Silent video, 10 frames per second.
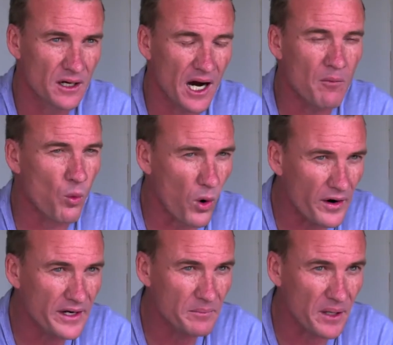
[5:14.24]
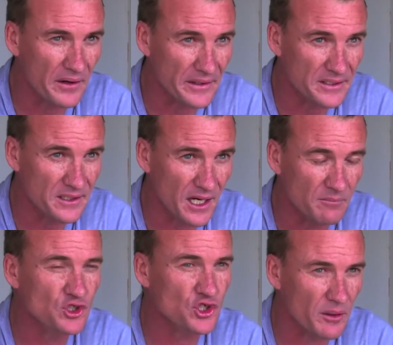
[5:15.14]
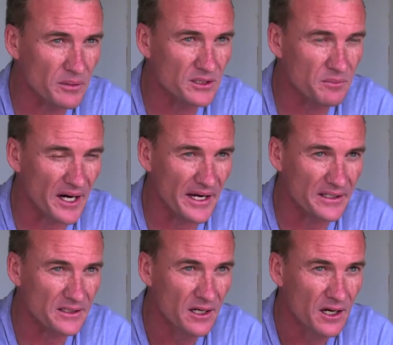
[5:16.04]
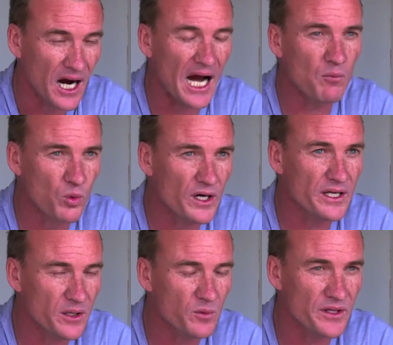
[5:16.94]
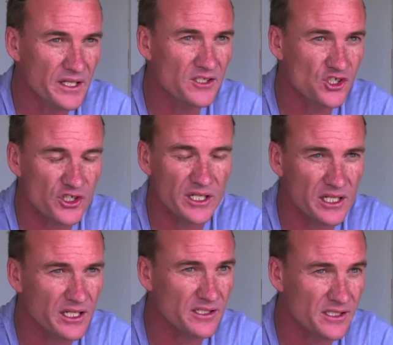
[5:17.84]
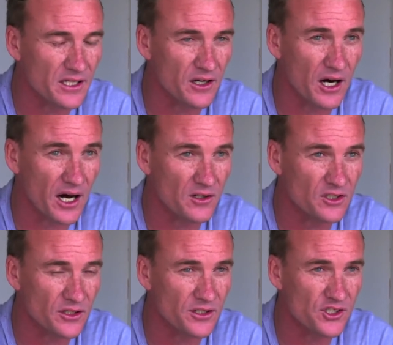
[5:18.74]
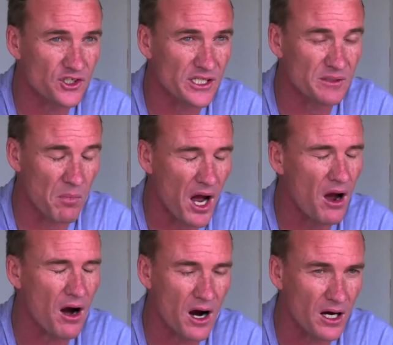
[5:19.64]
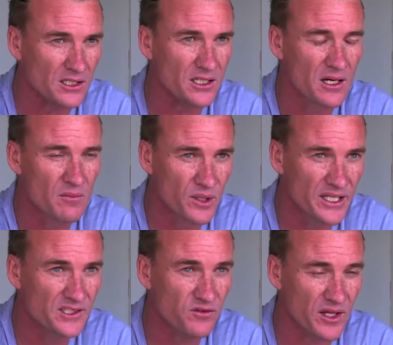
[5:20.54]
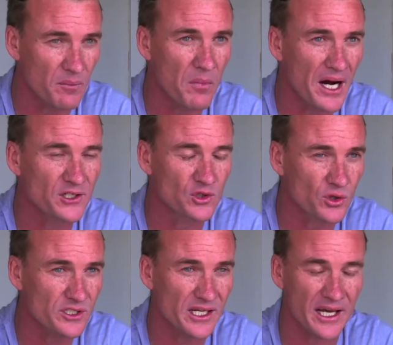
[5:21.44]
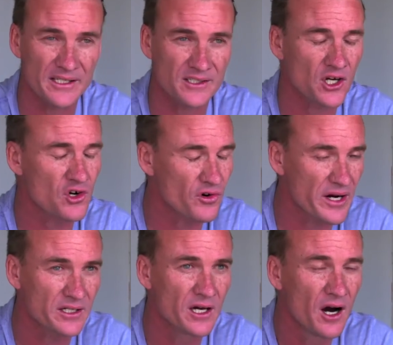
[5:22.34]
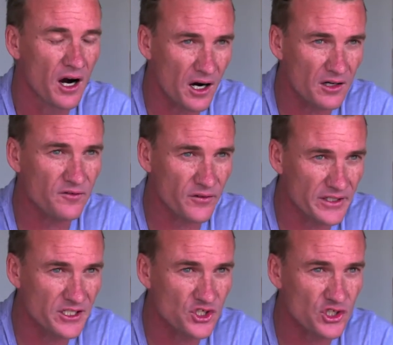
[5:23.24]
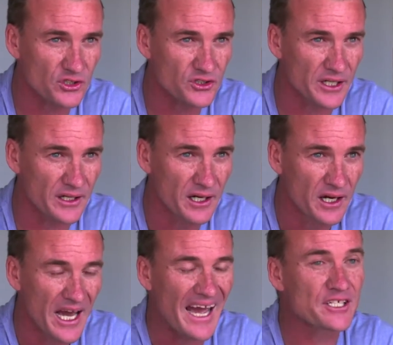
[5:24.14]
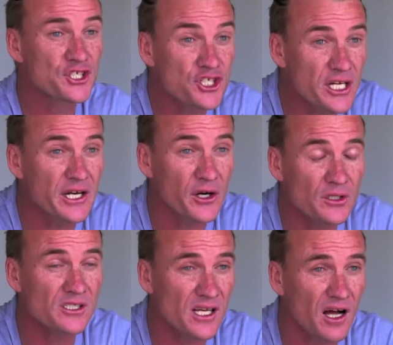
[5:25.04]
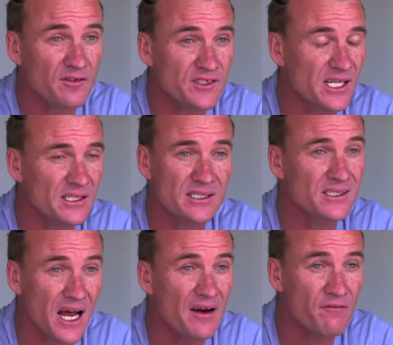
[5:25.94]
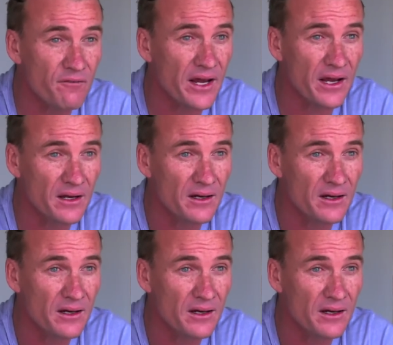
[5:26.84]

I'm worried about it. I'm troubled by it. I'm working with these street kids that are out on the streets. My heart bleeds for them. My daughter has a great heart for these children, and she herself says it's unfair.